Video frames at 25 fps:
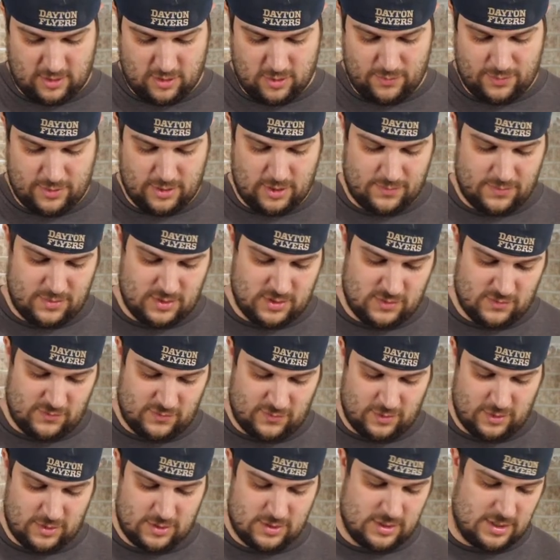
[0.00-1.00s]
open up this
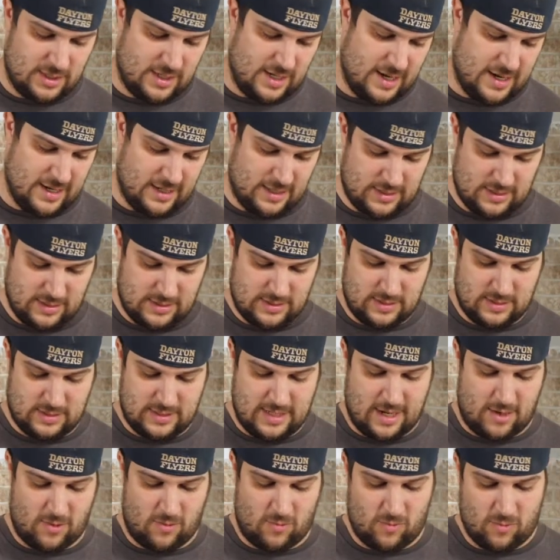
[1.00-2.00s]
first deck. This has
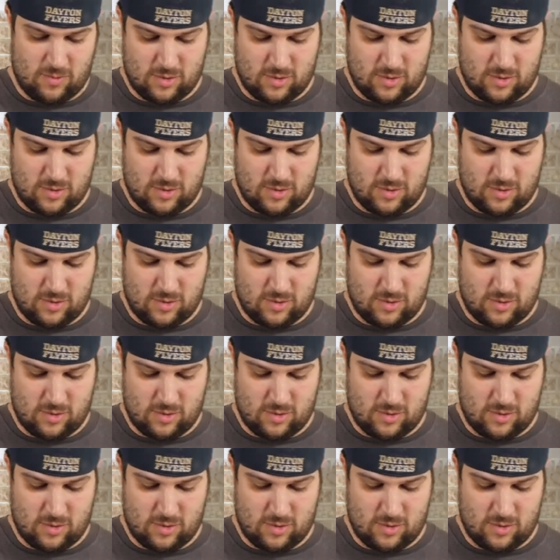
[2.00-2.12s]
got a